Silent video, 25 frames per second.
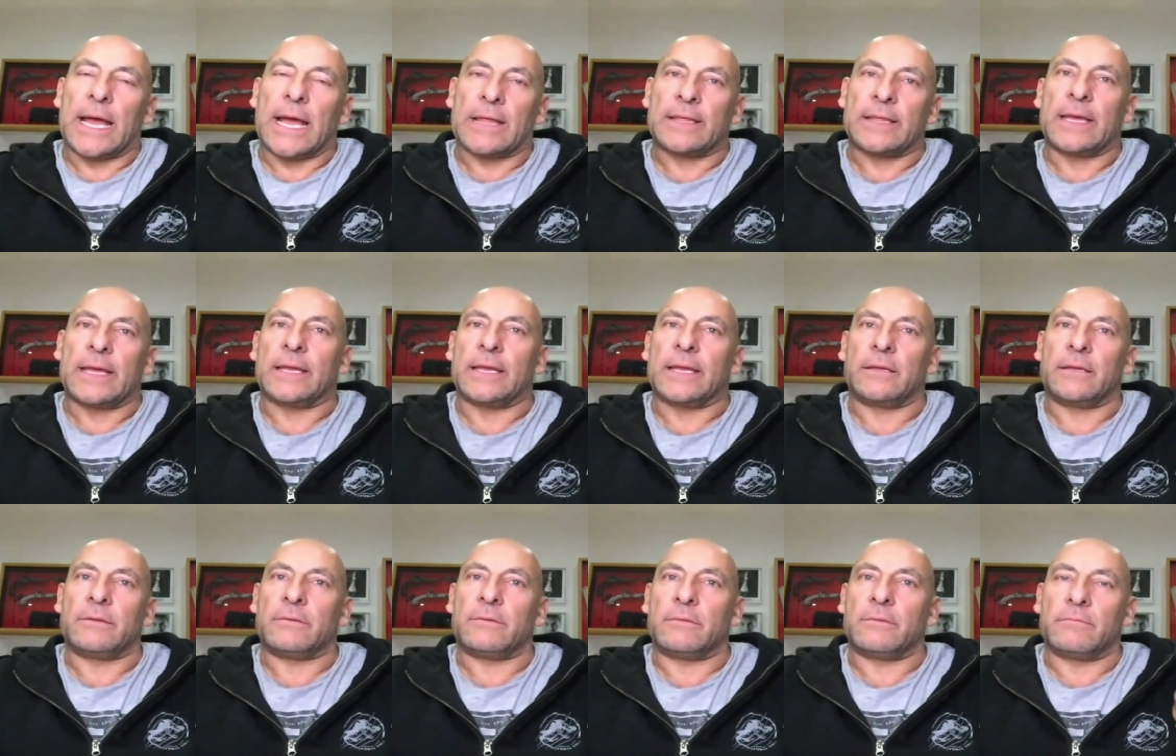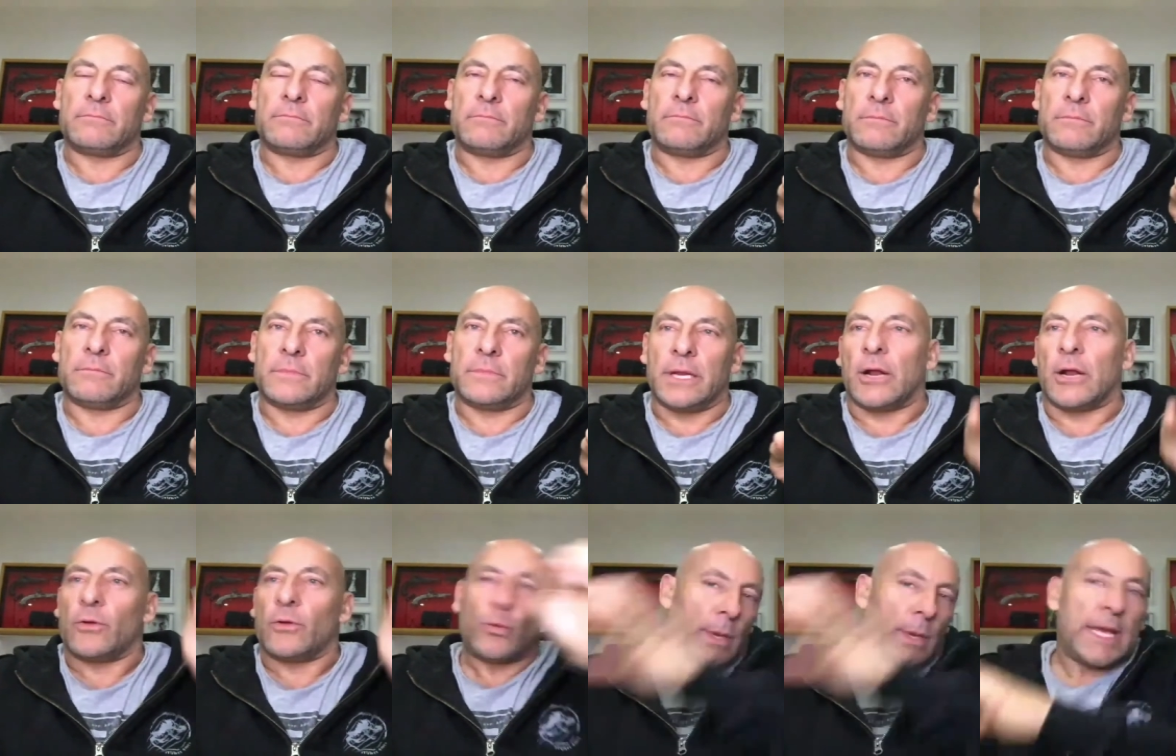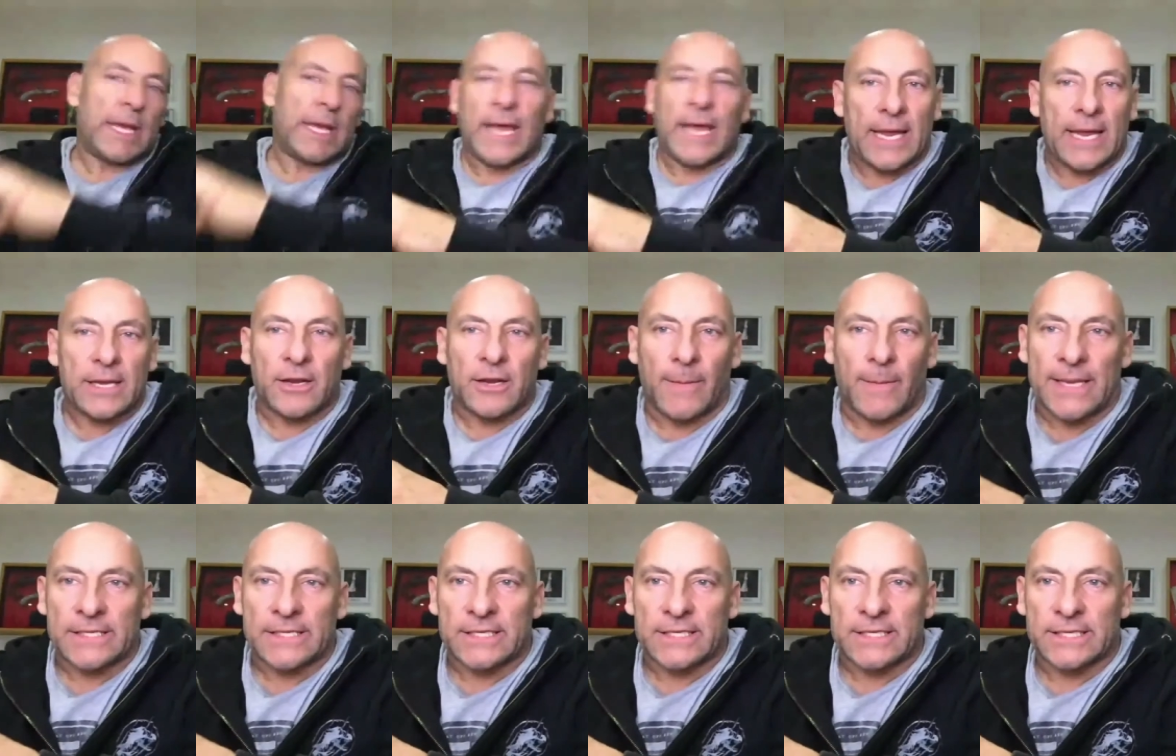And then, you know, the weekend
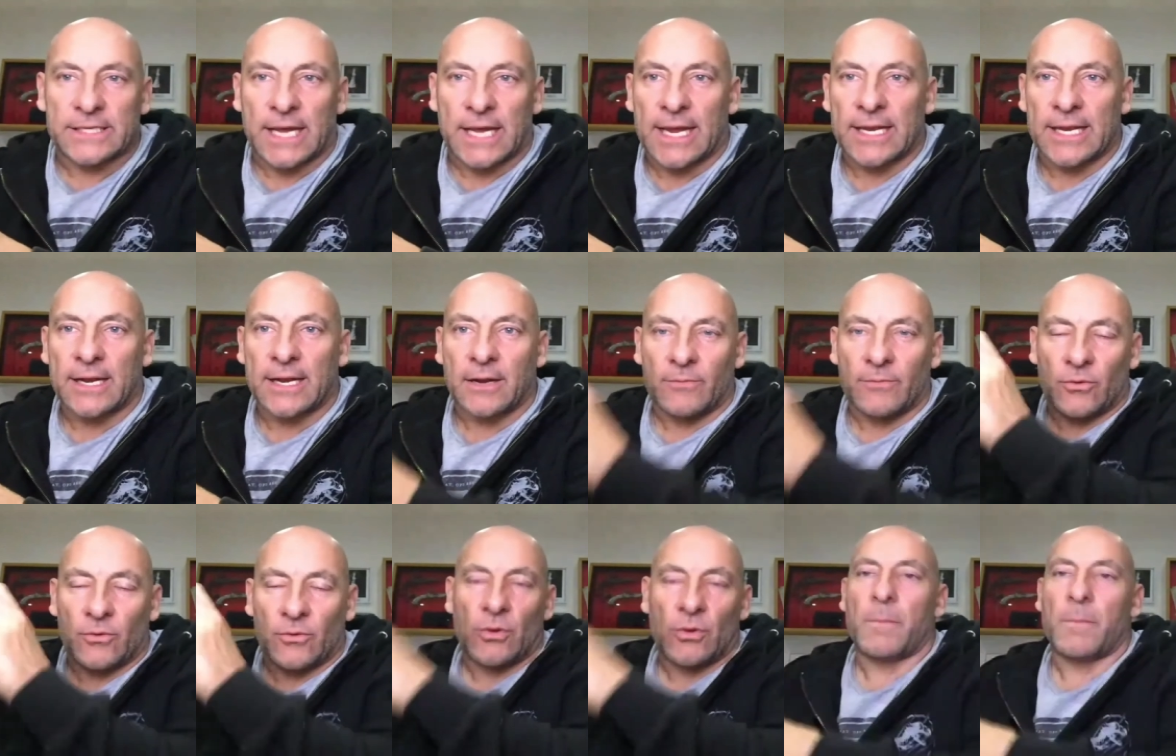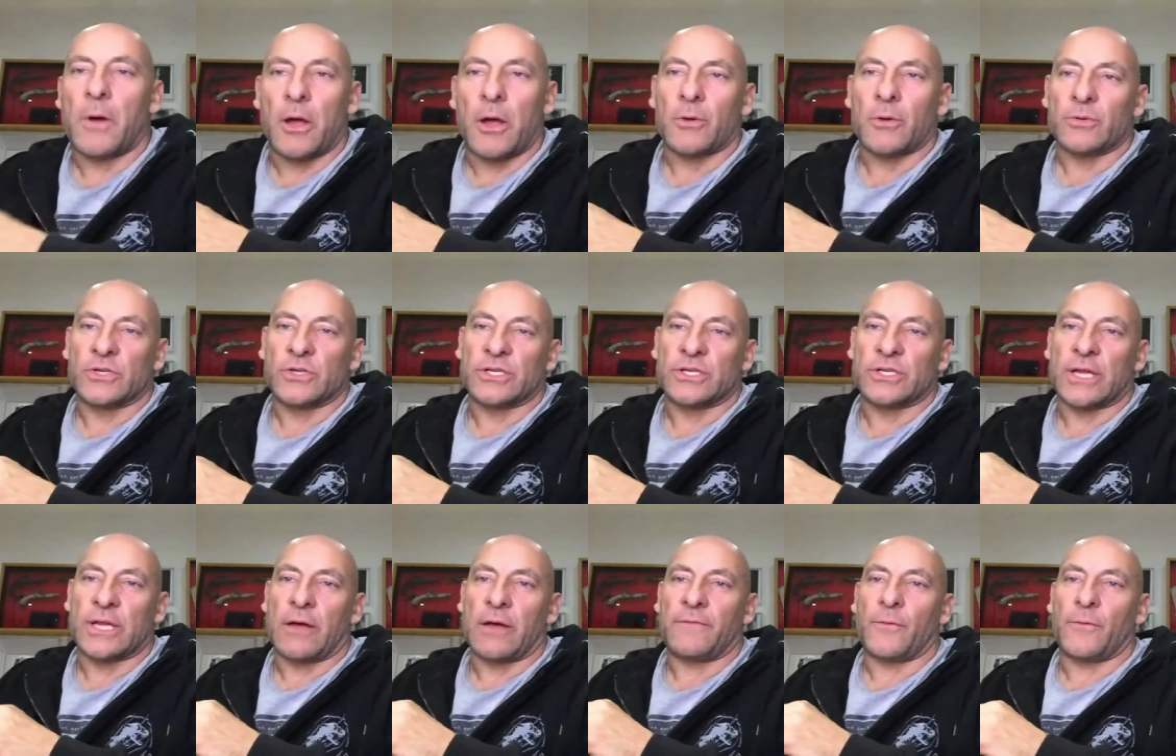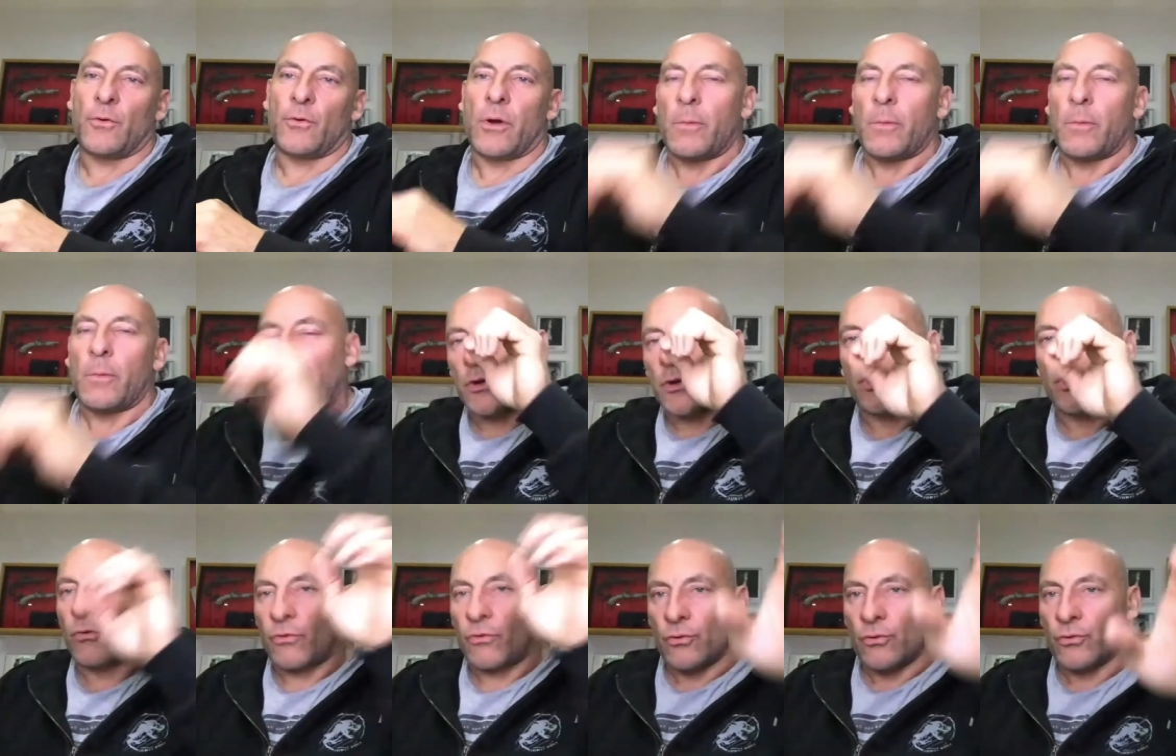I'm entertaining, I'm doing my own stuff. Or I'm on
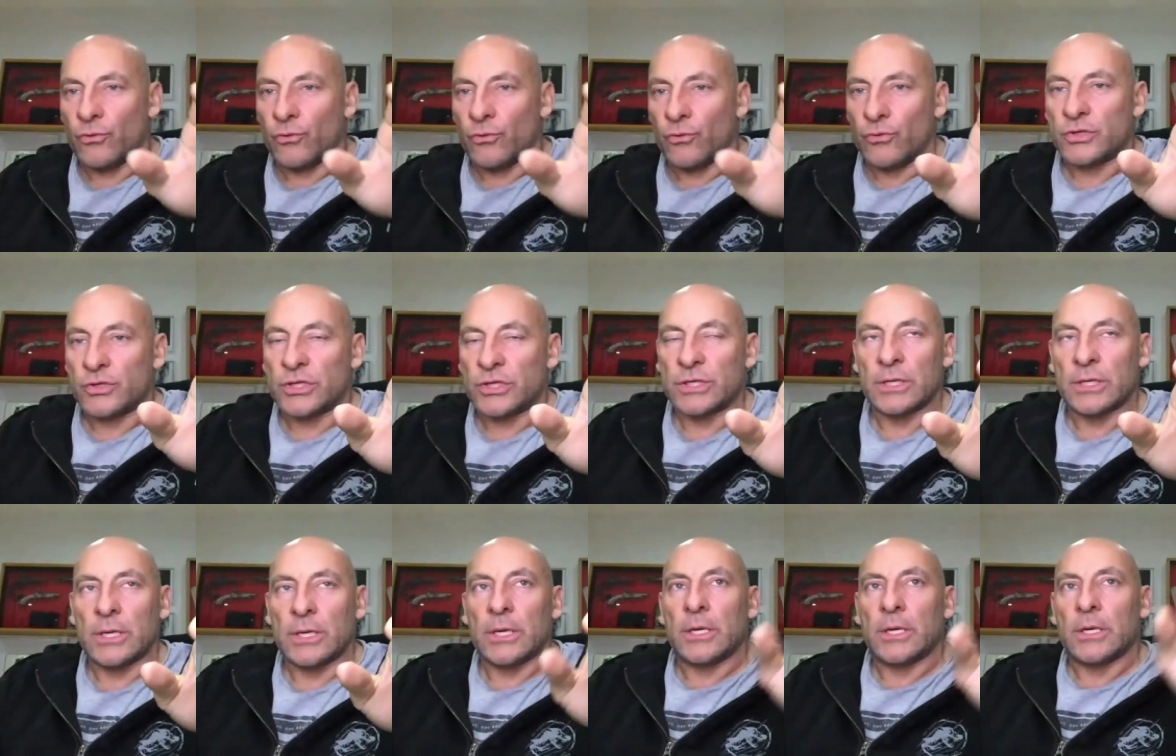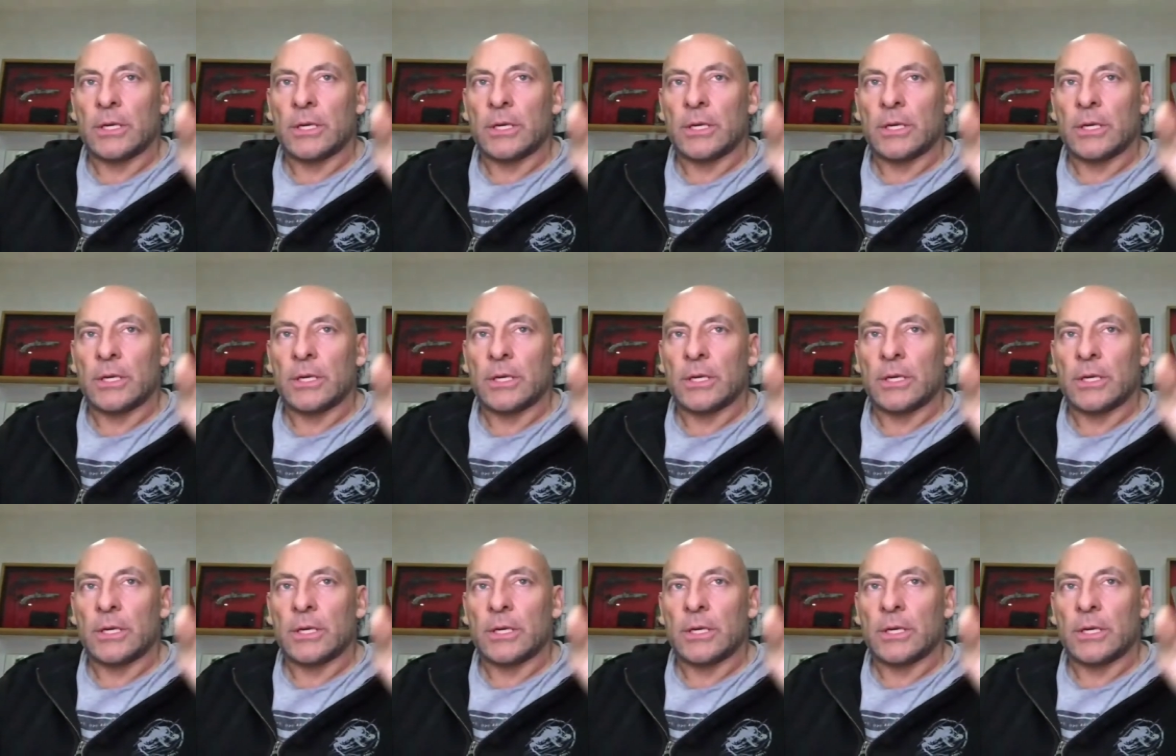the cruise,